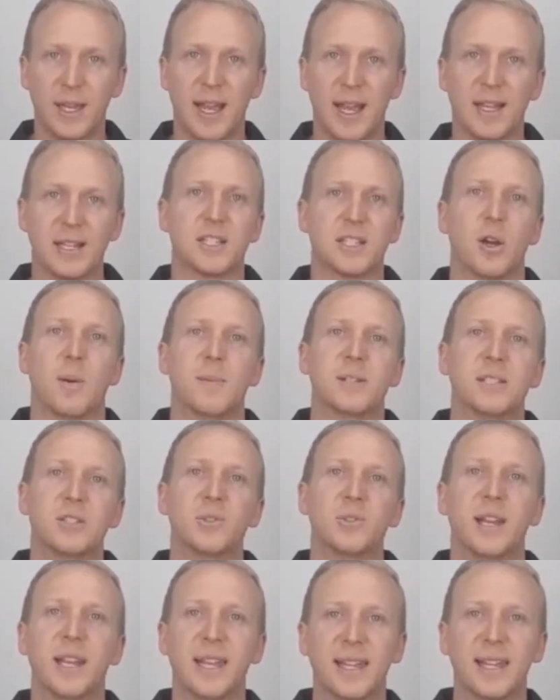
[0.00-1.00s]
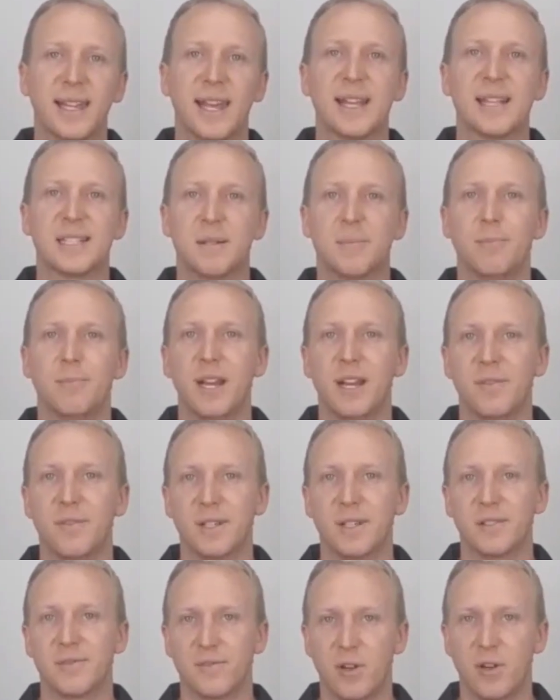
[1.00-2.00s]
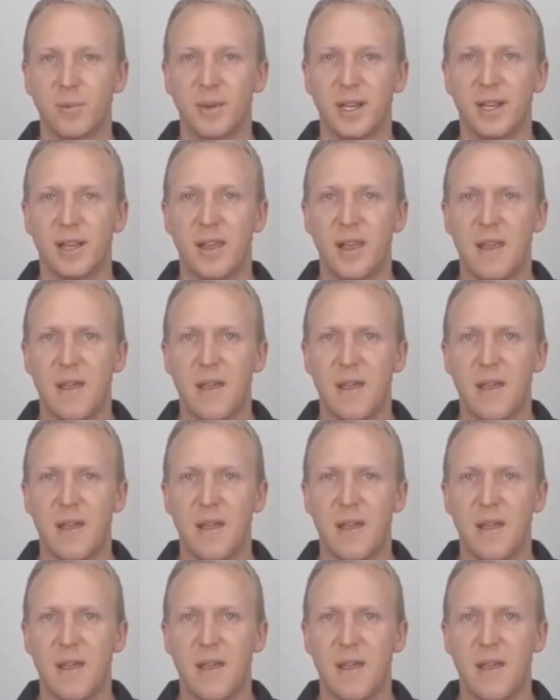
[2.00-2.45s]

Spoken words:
and so I'm still going to get some benefits from it.